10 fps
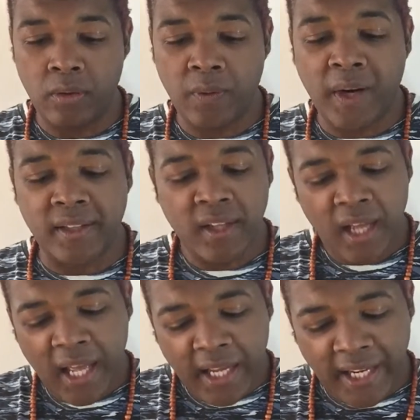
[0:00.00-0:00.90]
All right,
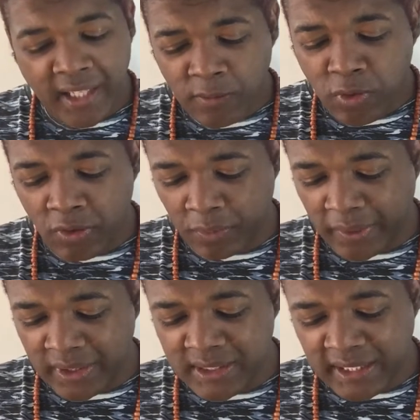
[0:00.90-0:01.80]
Heading forward,
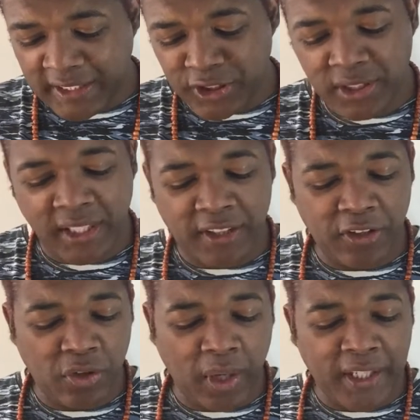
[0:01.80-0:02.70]
where is this energy taking you?